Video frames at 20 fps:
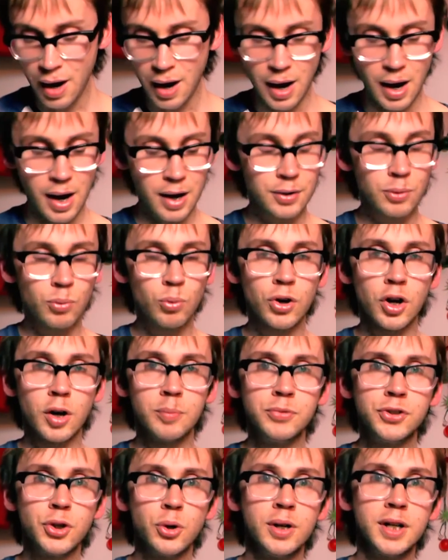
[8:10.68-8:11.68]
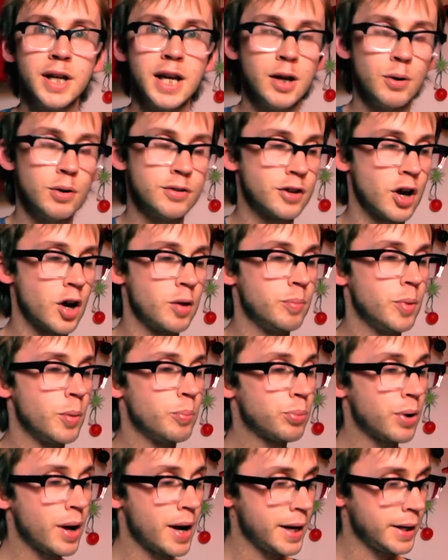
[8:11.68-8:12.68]
And what I'm doing here is I'm
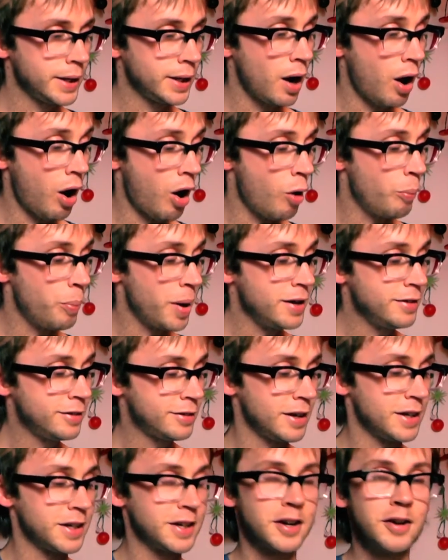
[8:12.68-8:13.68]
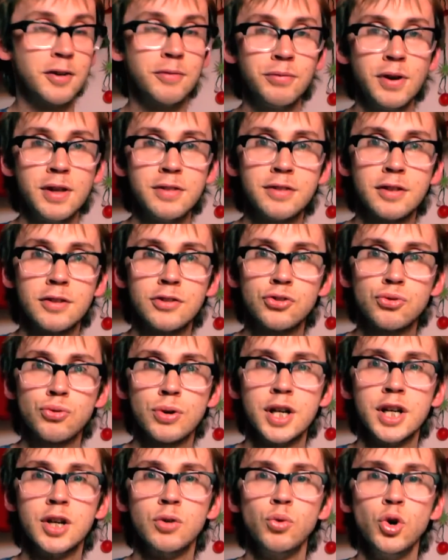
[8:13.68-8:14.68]
playing our basic 5th
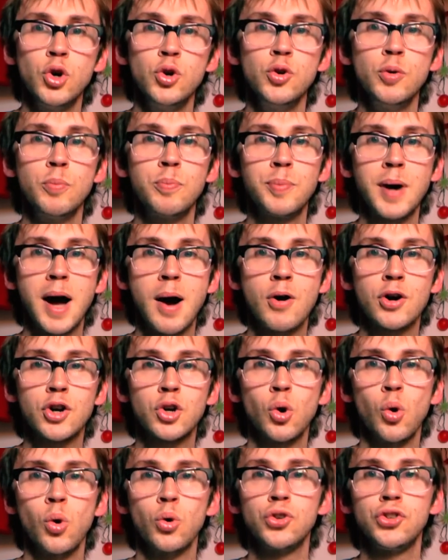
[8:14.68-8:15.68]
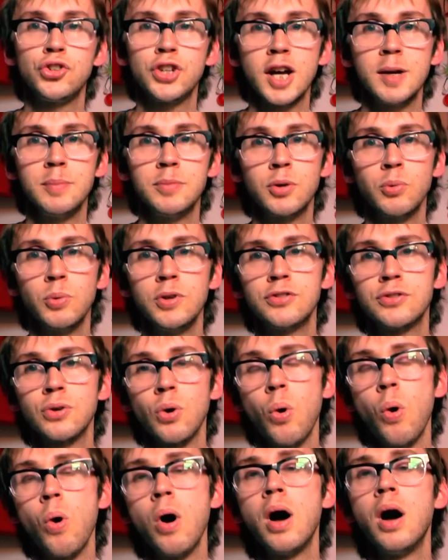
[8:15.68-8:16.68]
string root power chord shape that we
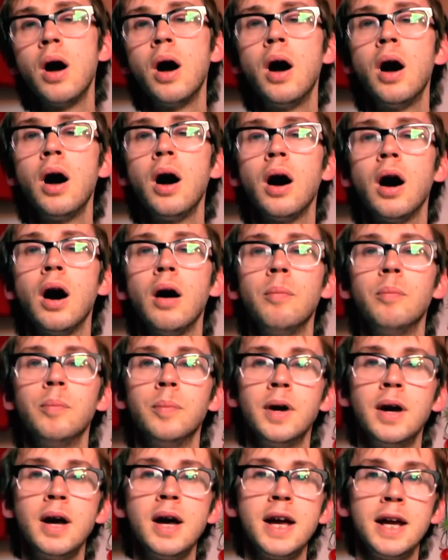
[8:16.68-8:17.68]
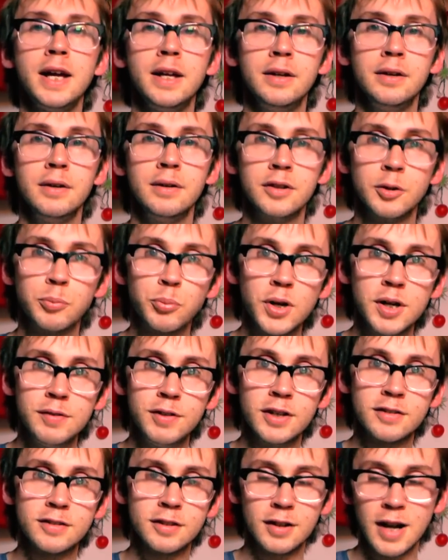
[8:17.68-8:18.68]
saw in the
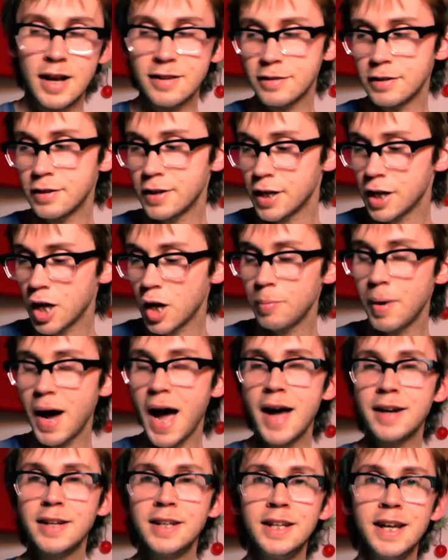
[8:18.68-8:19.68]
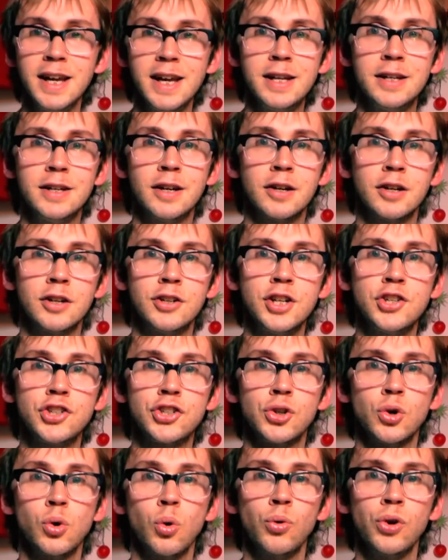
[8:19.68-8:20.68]
previous lesson, and I'm adding in an
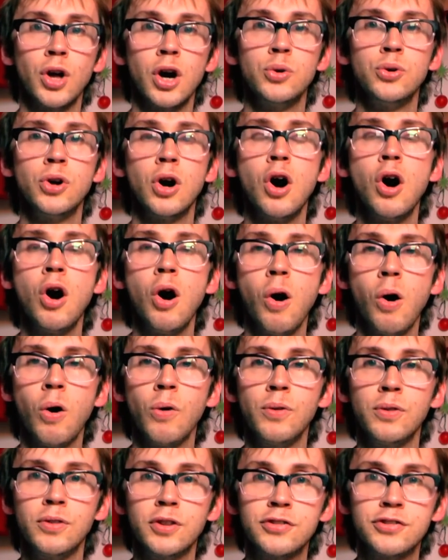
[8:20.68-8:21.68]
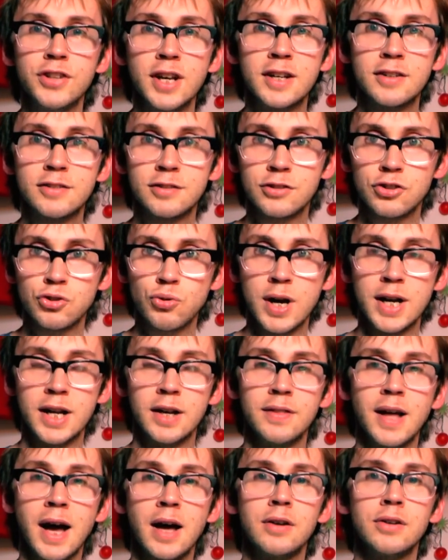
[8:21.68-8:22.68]
additional note on the 6th string,
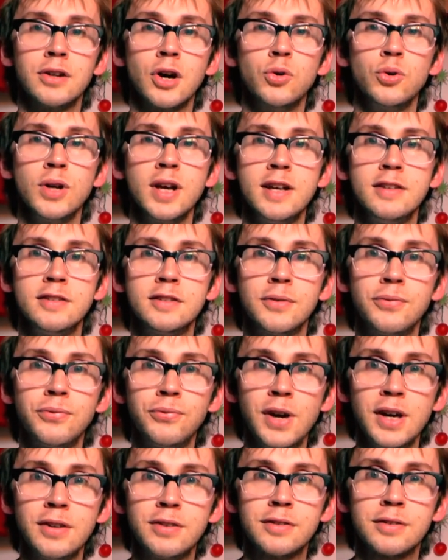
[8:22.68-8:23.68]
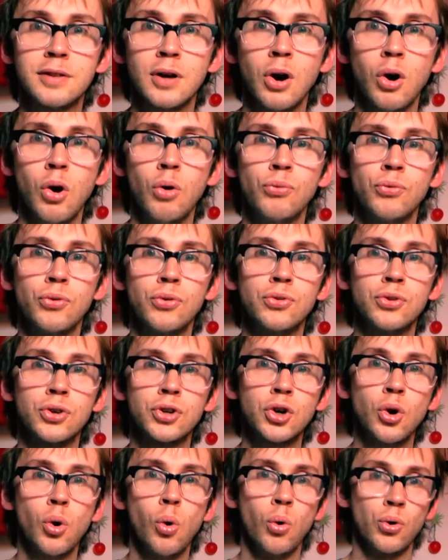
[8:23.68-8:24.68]
and that note is the 5th of the
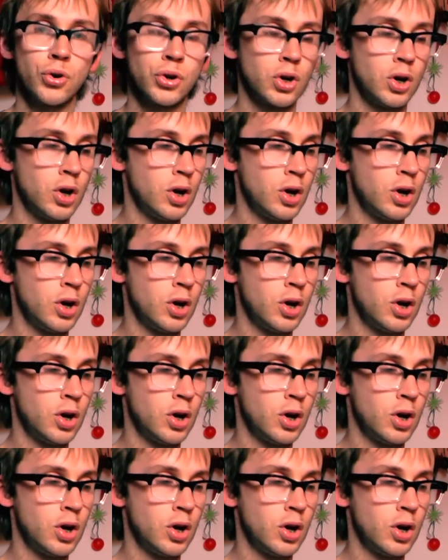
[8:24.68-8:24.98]
chord.